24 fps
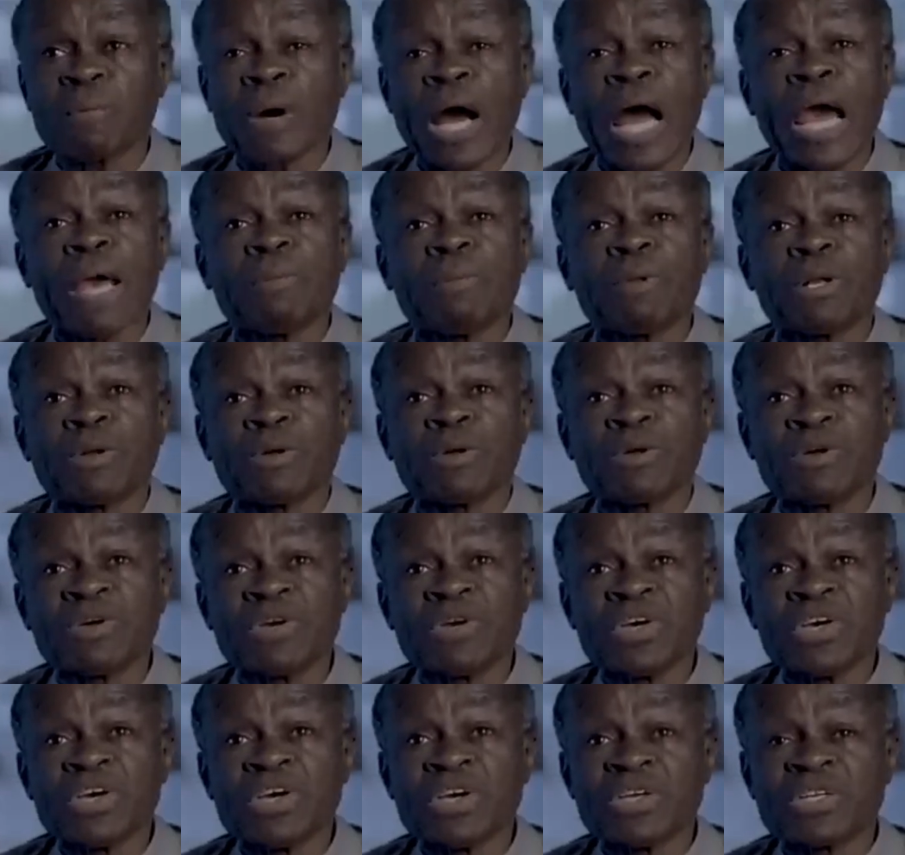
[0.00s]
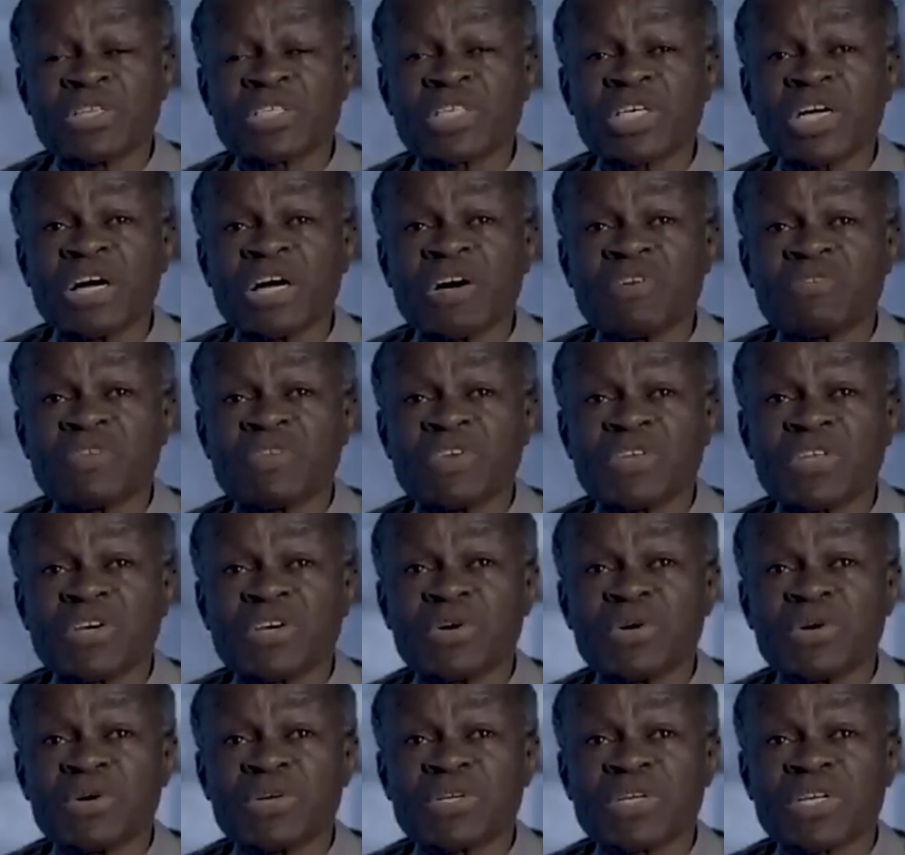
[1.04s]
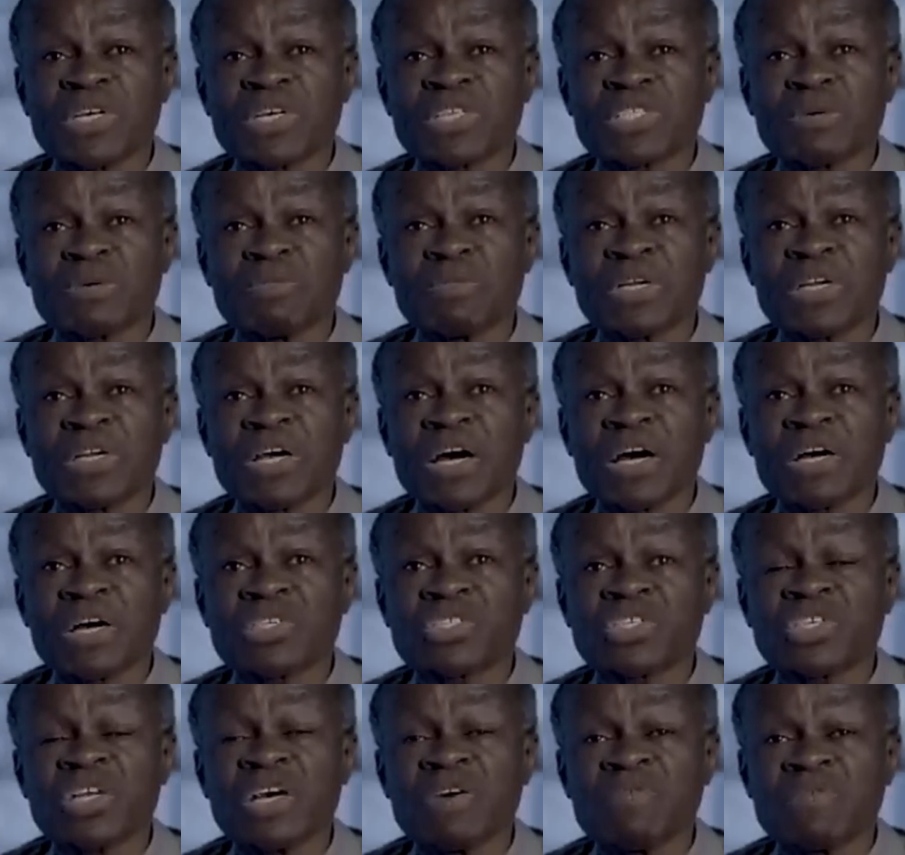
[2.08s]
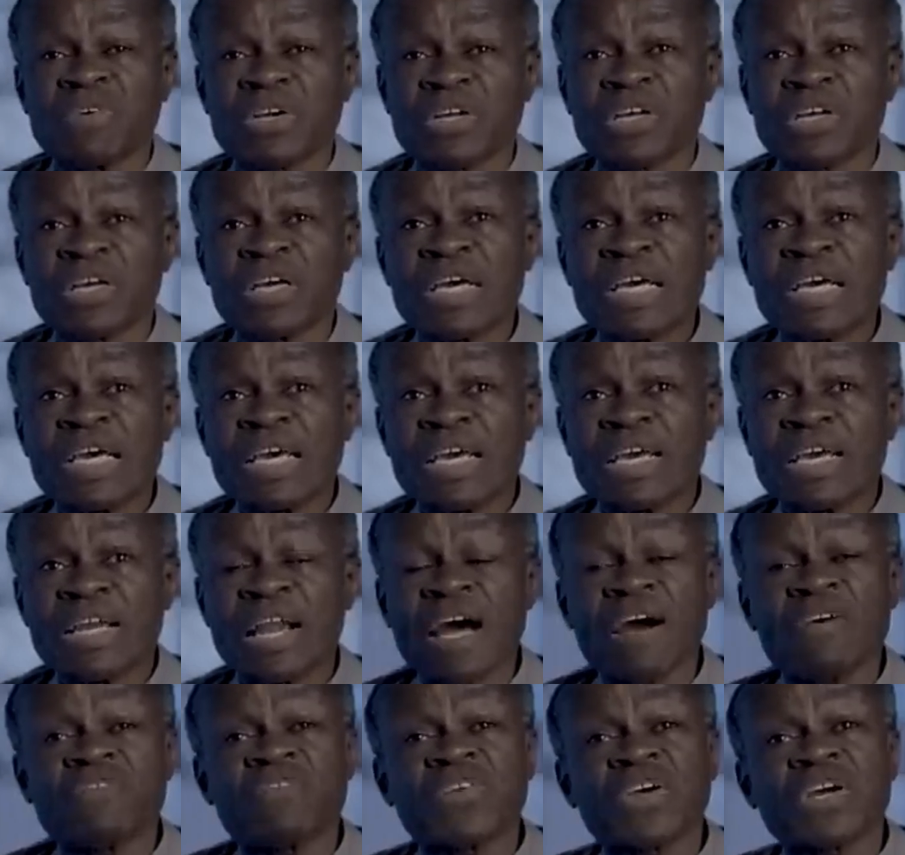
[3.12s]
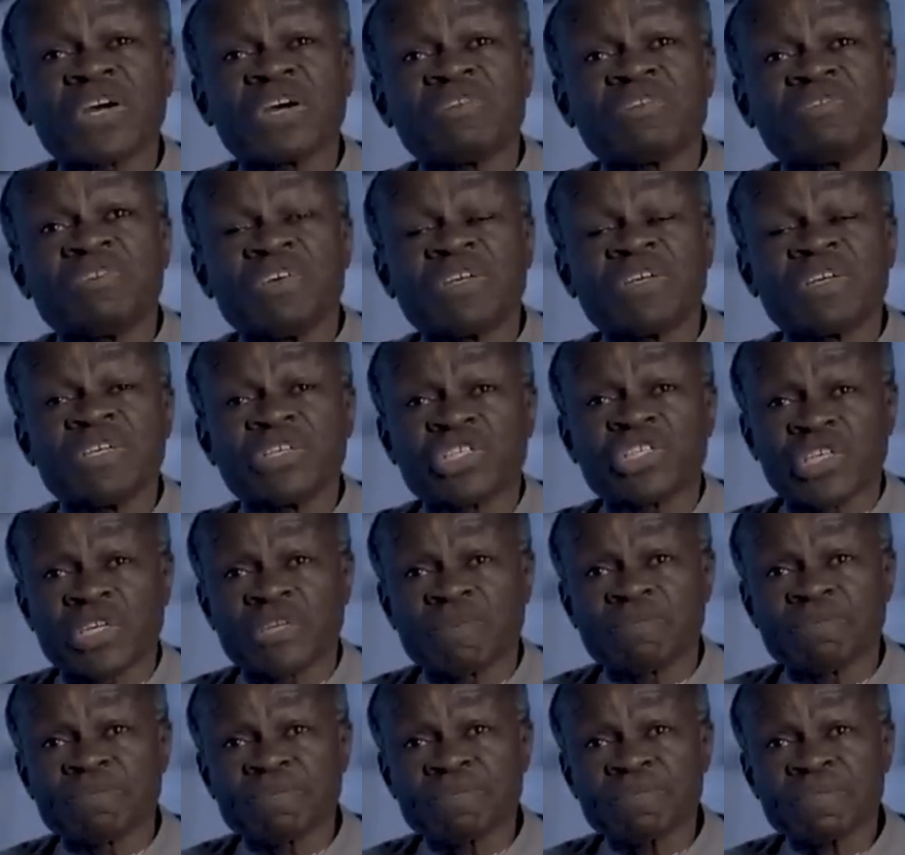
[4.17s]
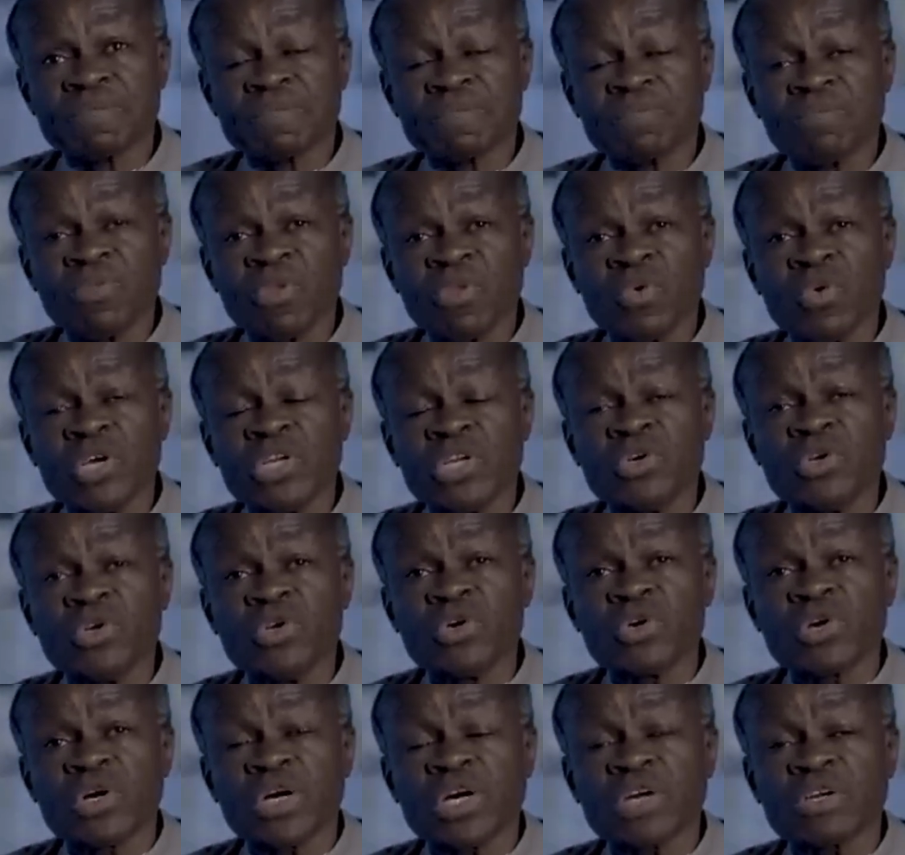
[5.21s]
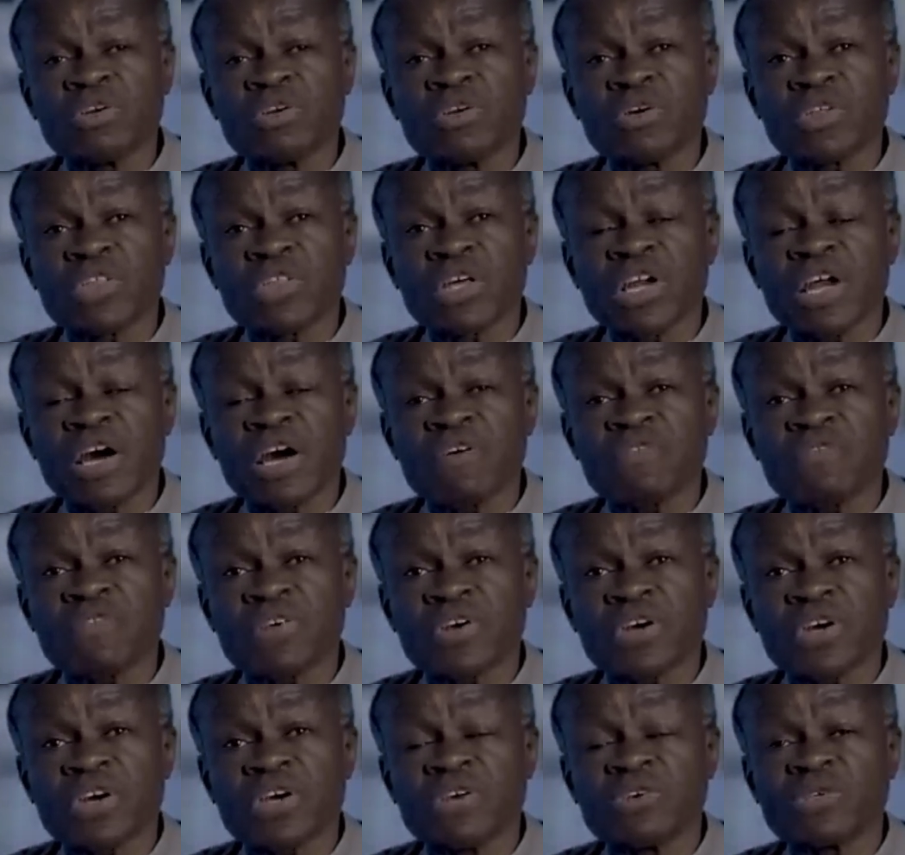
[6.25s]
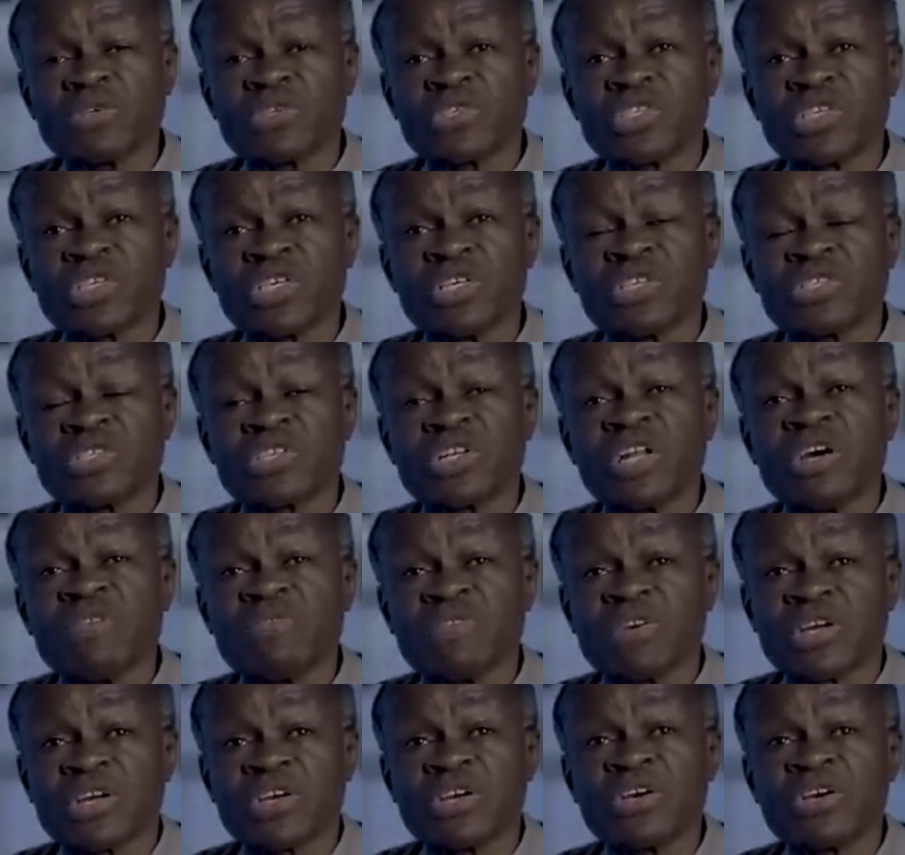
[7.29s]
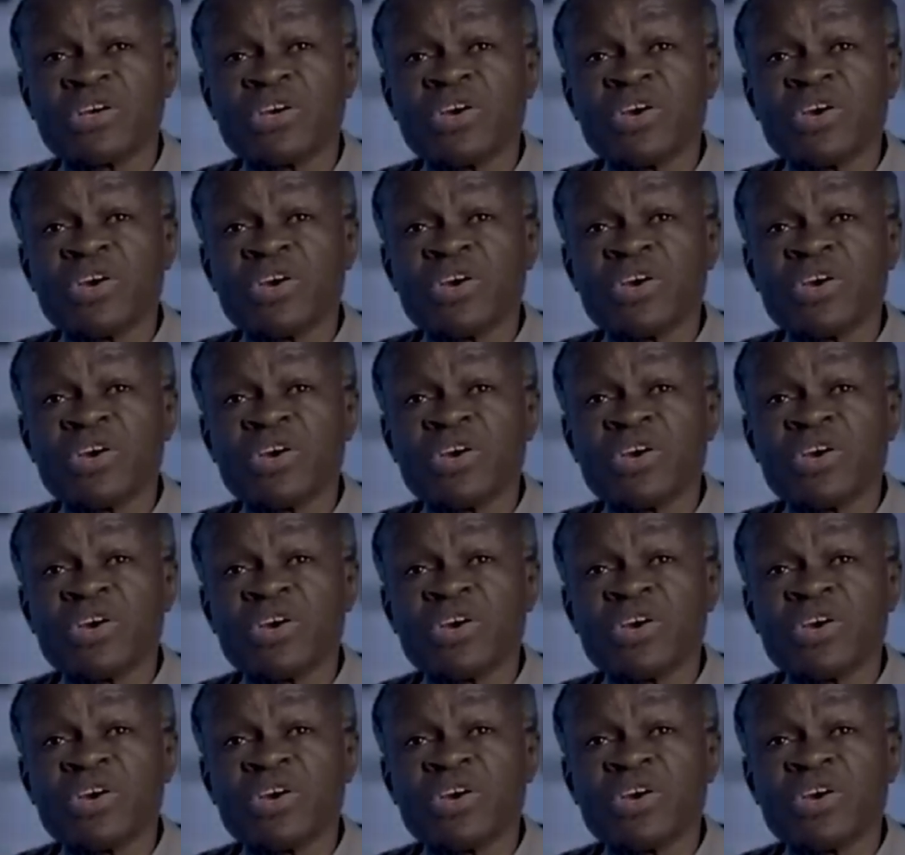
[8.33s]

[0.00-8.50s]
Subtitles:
Bible itself in the Old Testament has slavery. In African tradition, when you look at Northern Africa, you see slavery.